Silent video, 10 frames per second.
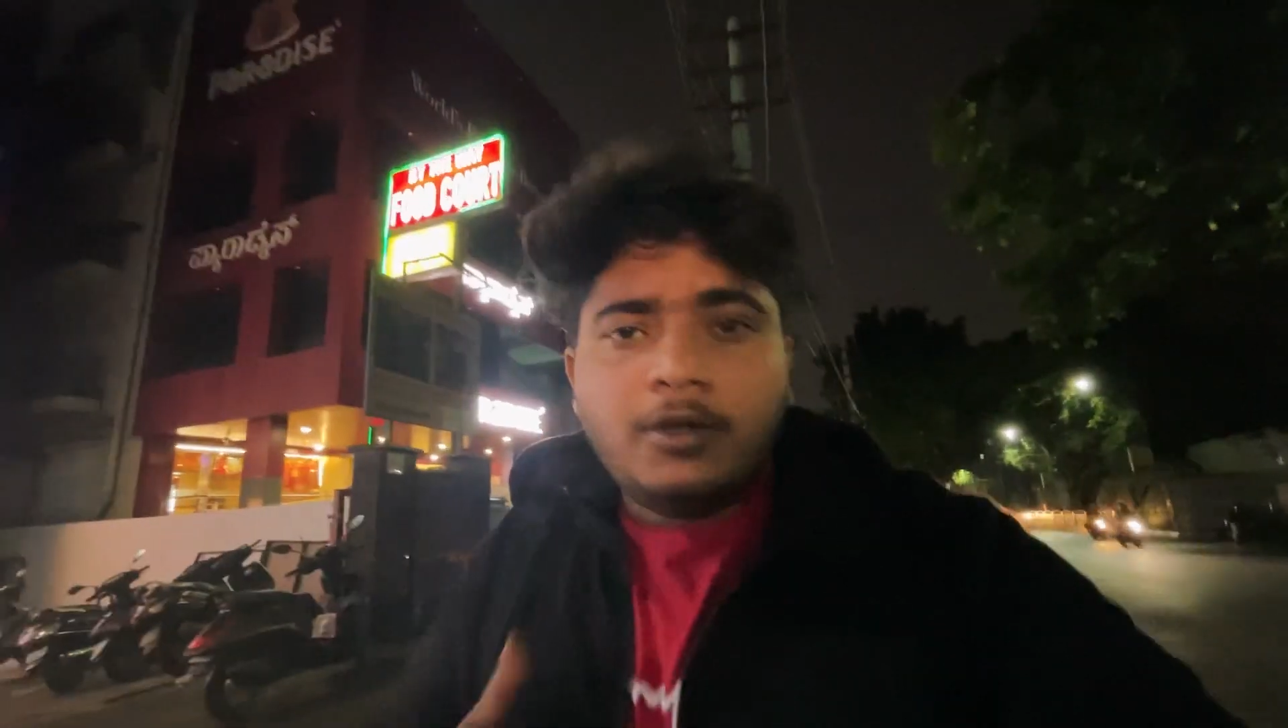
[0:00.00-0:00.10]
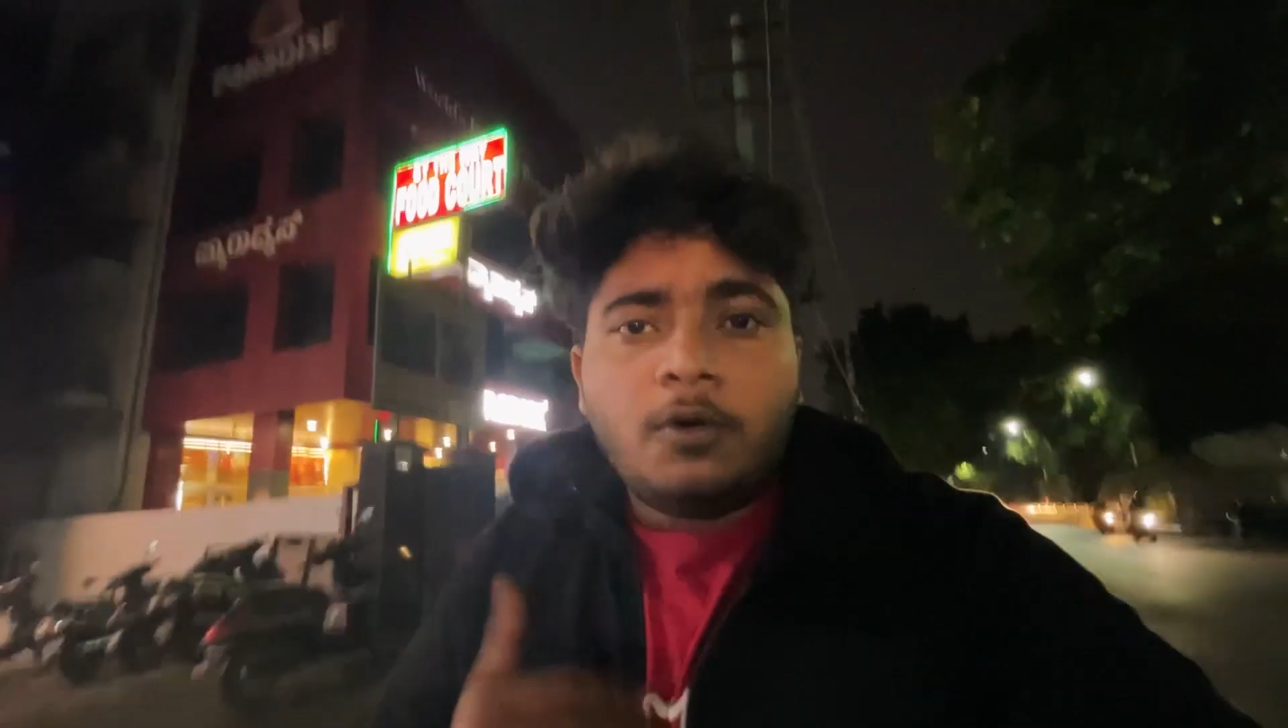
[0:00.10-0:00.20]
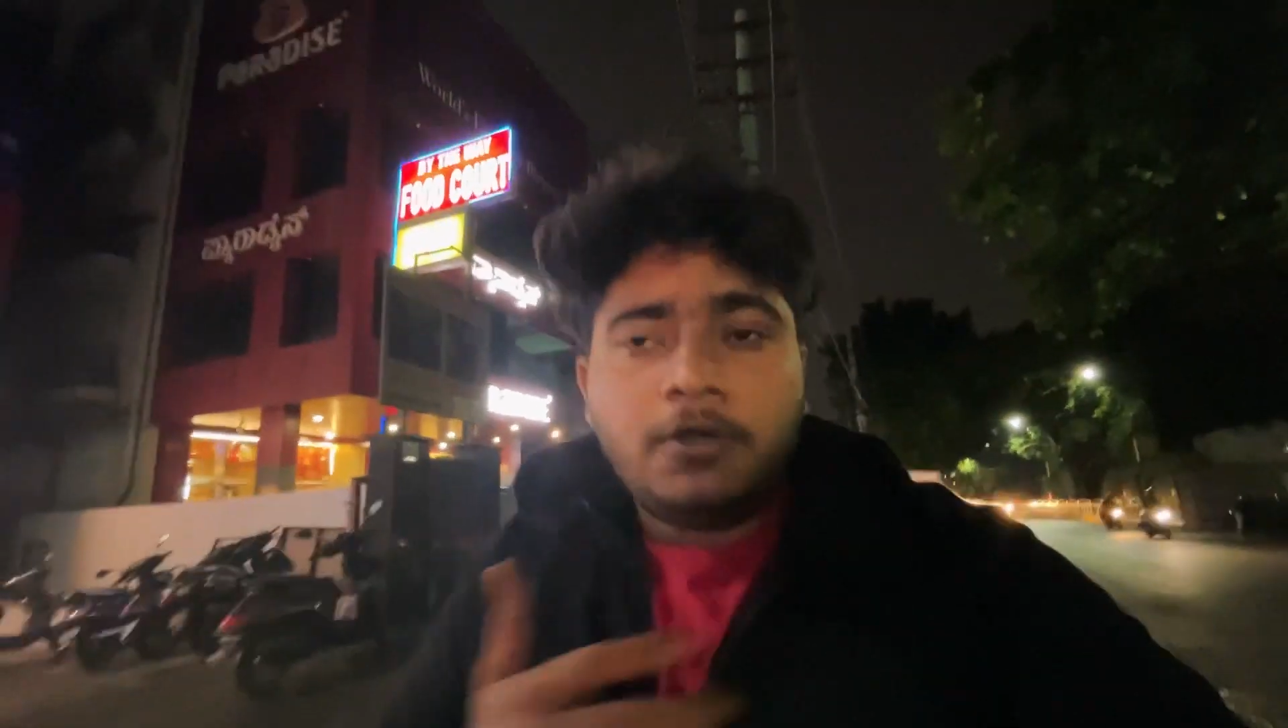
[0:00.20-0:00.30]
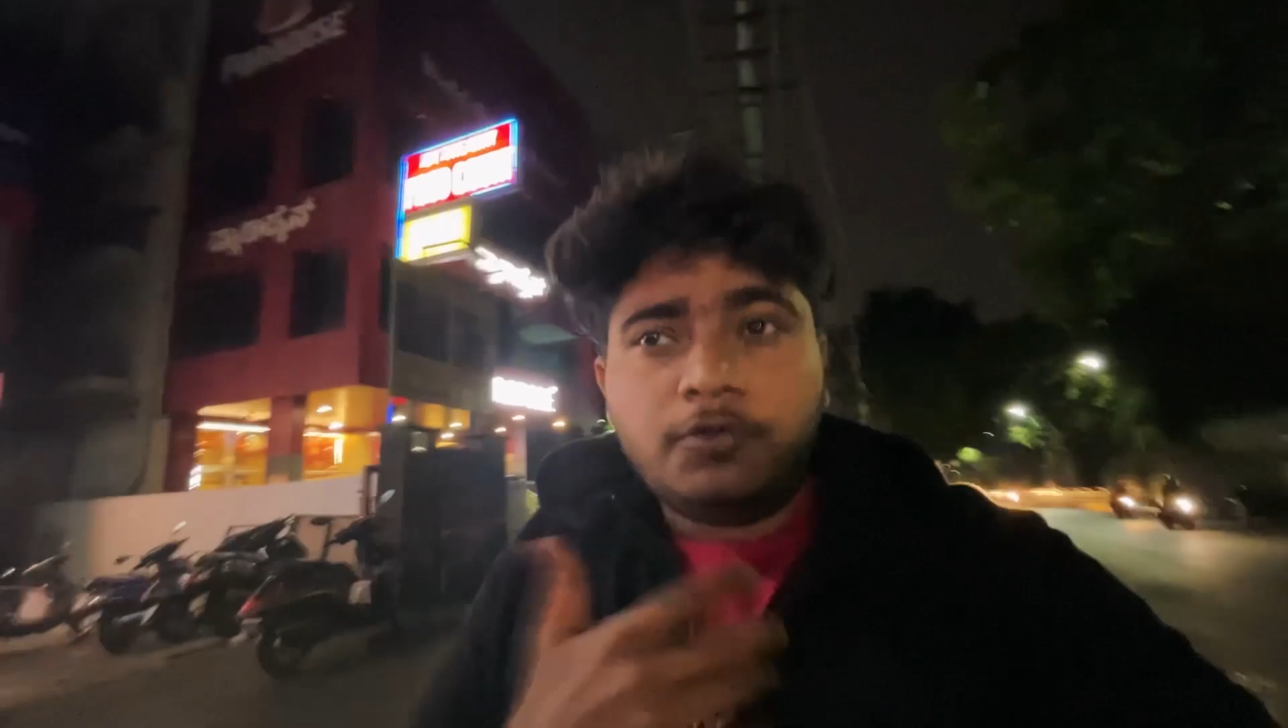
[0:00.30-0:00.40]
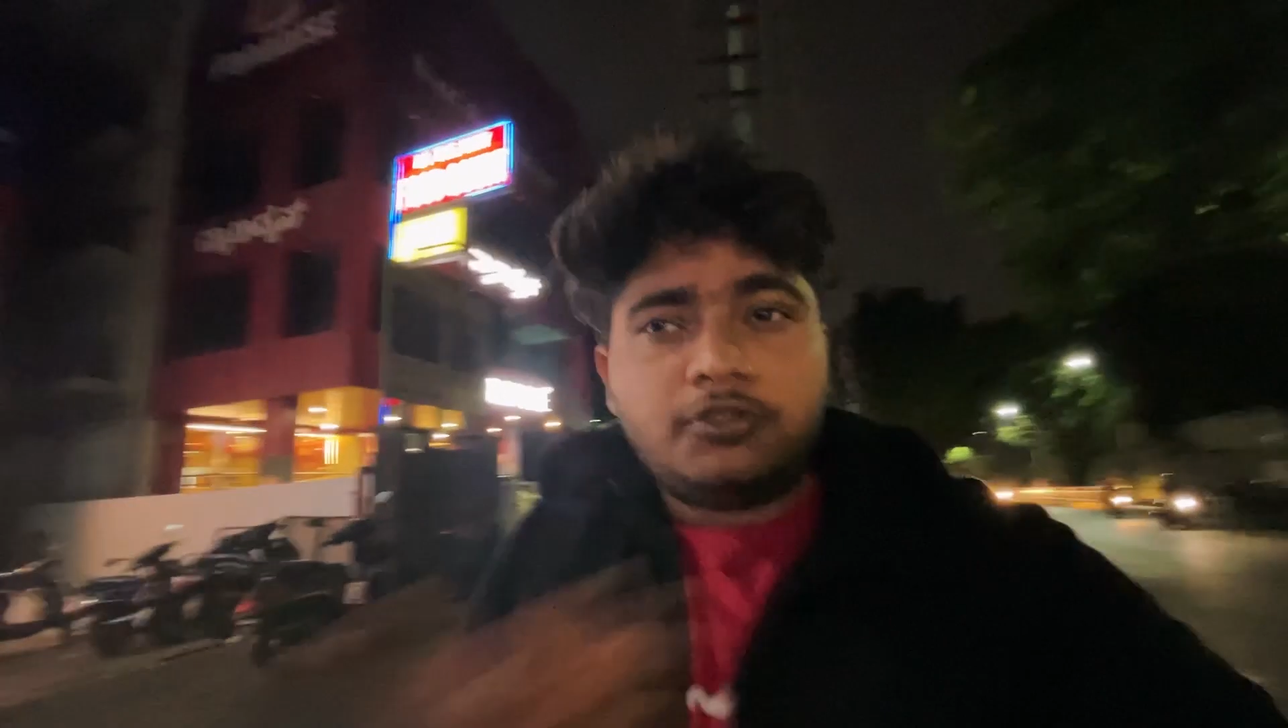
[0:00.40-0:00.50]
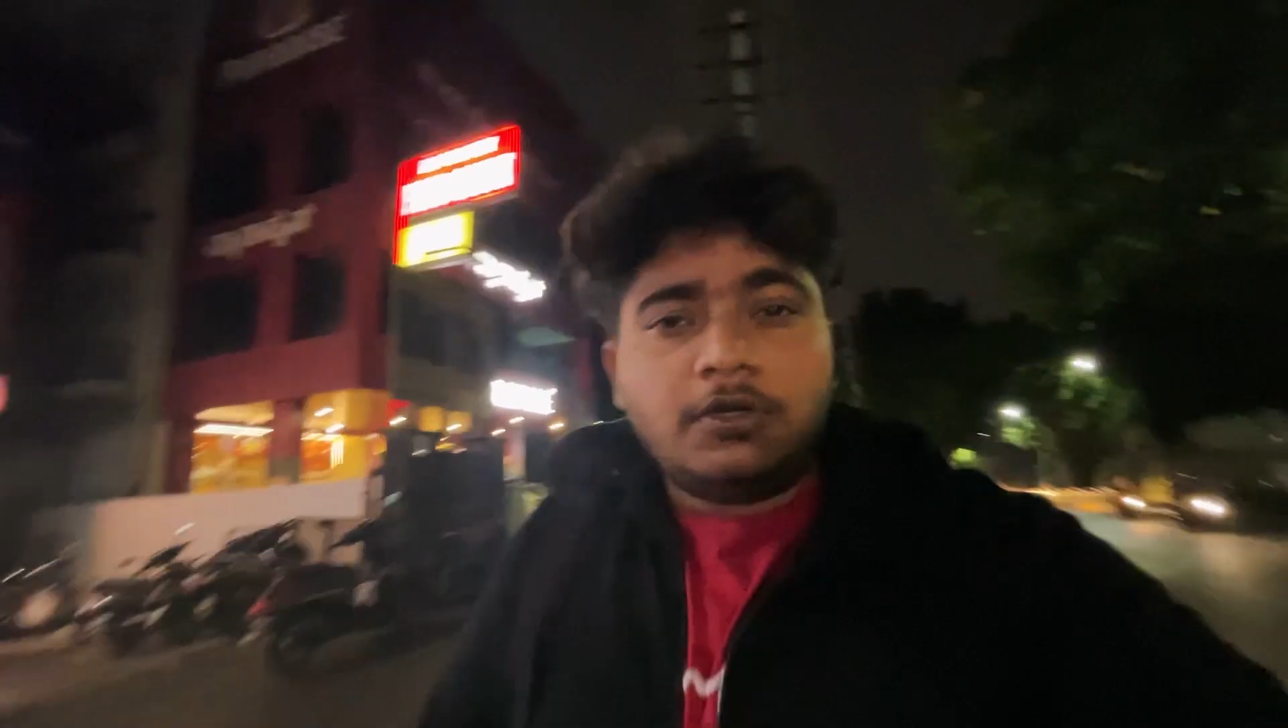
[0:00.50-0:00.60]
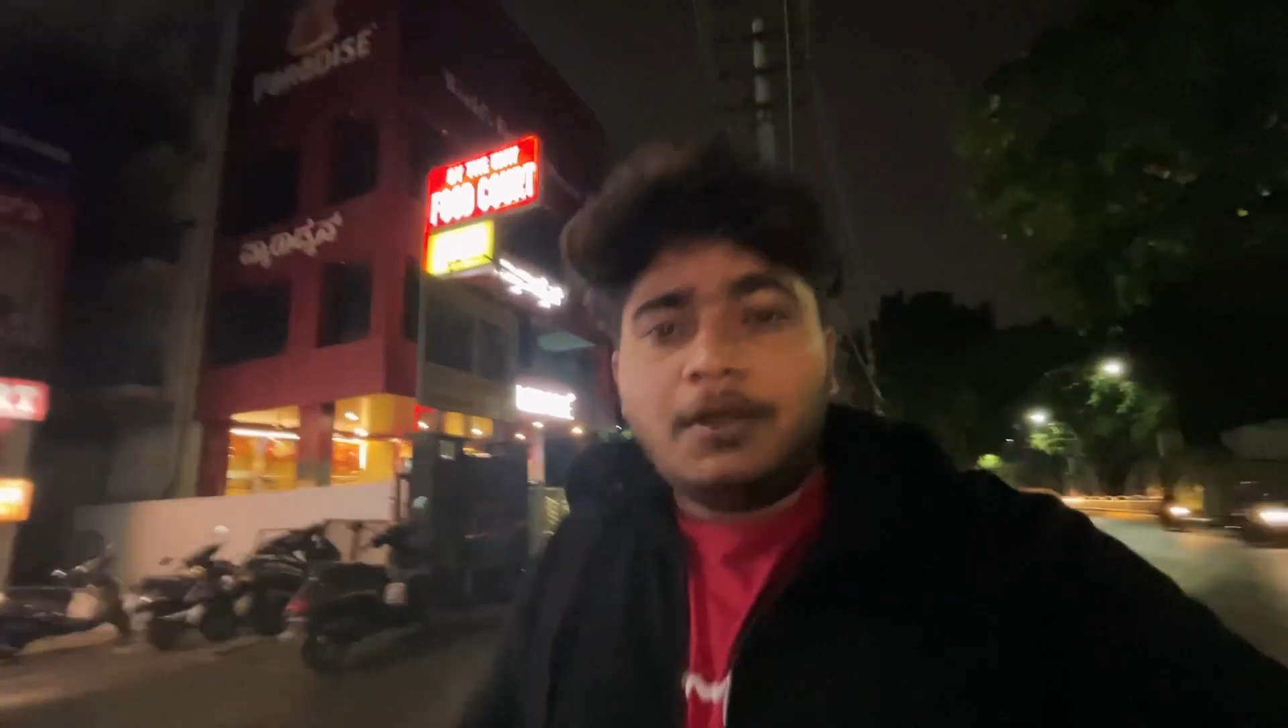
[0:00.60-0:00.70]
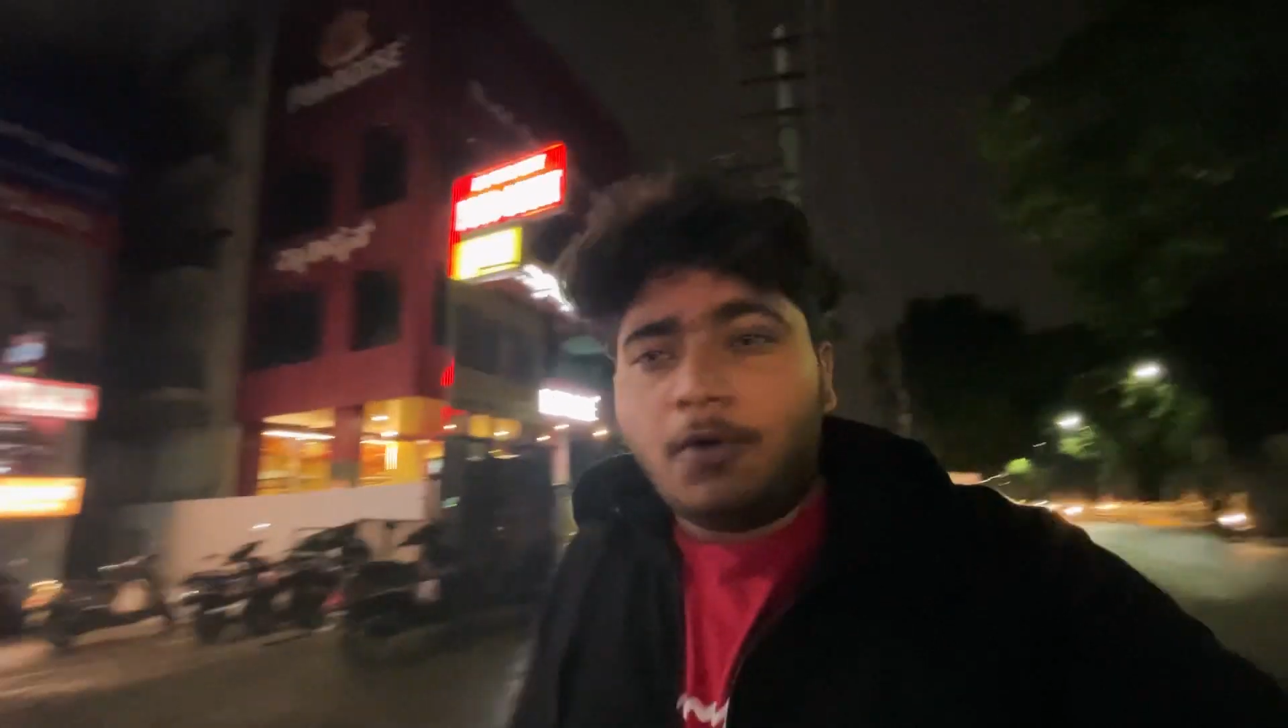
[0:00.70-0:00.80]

don't usually